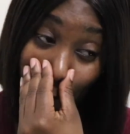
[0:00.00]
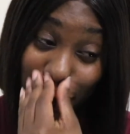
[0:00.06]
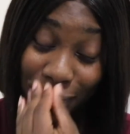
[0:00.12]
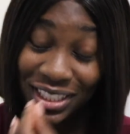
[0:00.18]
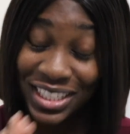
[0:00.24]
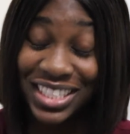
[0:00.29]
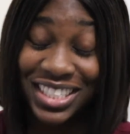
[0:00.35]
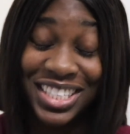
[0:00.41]

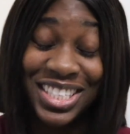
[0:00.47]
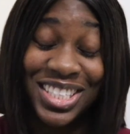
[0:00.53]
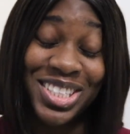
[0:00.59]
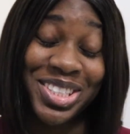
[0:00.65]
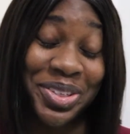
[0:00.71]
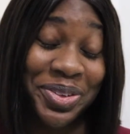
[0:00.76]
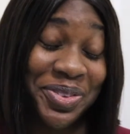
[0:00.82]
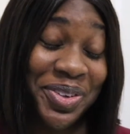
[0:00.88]
this is
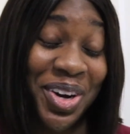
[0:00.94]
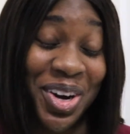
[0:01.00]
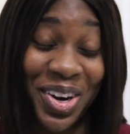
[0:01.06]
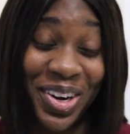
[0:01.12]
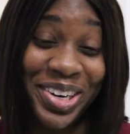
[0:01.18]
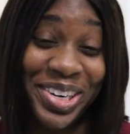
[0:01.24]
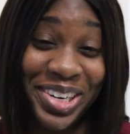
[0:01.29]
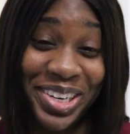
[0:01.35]
so
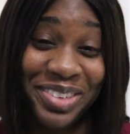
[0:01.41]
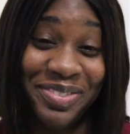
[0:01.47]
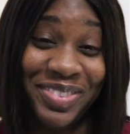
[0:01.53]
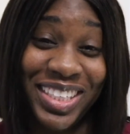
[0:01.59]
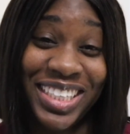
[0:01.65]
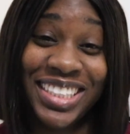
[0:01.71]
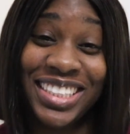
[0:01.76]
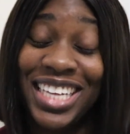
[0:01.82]
hard
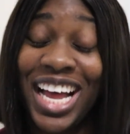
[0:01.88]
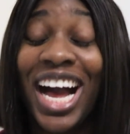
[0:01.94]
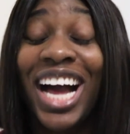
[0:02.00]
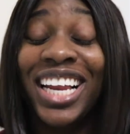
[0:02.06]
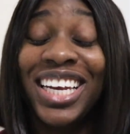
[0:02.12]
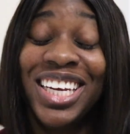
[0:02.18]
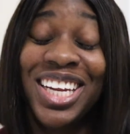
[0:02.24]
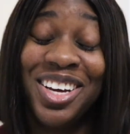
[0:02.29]
because
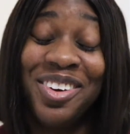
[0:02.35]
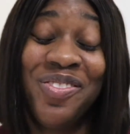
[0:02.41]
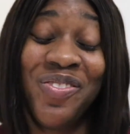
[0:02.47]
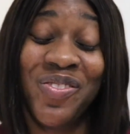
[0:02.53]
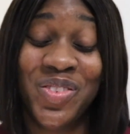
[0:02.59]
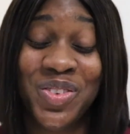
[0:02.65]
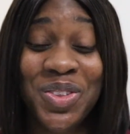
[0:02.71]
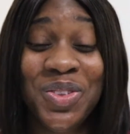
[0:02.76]
I love
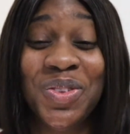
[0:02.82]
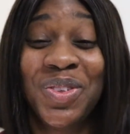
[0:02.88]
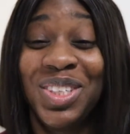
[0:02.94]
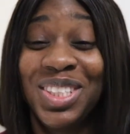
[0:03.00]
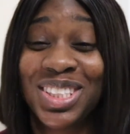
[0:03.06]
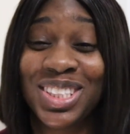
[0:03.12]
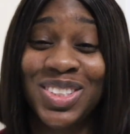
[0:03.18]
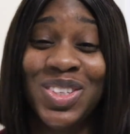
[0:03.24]
food
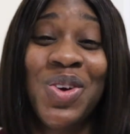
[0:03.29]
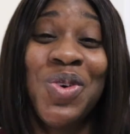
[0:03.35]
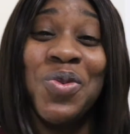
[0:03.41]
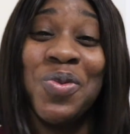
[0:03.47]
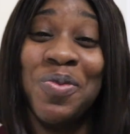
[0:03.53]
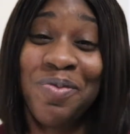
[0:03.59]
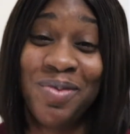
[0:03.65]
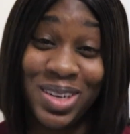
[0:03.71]

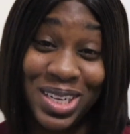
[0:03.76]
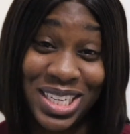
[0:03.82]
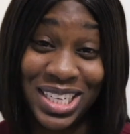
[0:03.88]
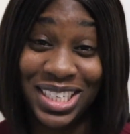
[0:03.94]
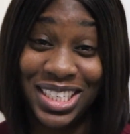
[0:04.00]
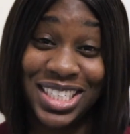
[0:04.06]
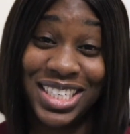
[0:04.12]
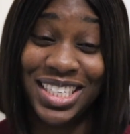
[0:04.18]
so
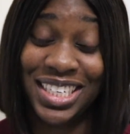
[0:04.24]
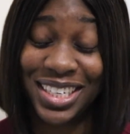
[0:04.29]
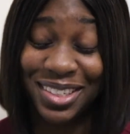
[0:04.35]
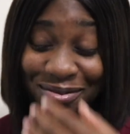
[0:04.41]
much.